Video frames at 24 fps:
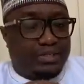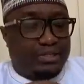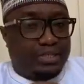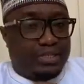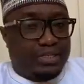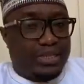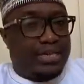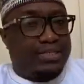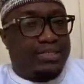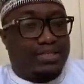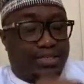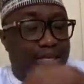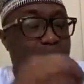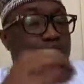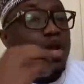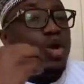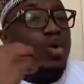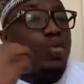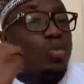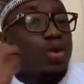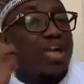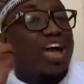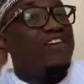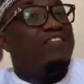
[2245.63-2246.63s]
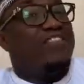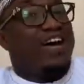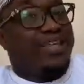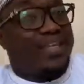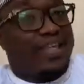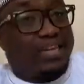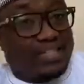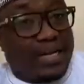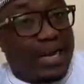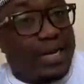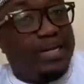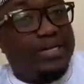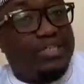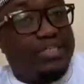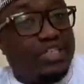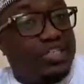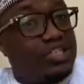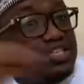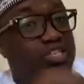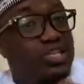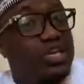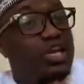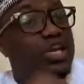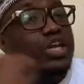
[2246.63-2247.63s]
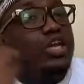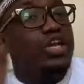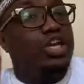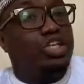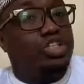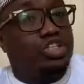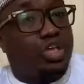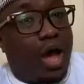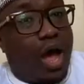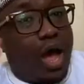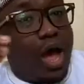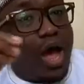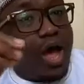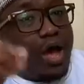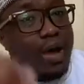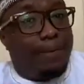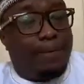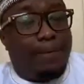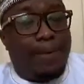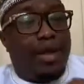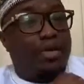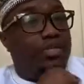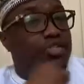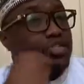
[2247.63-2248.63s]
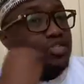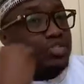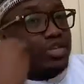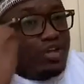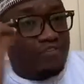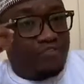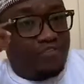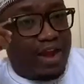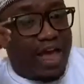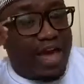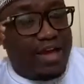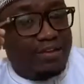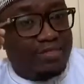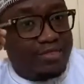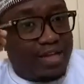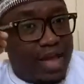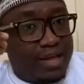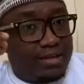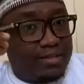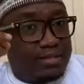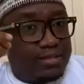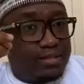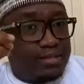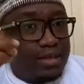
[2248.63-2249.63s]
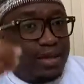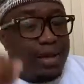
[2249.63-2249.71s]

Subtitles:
Yes, we have other challenges, hijab and stuff like that.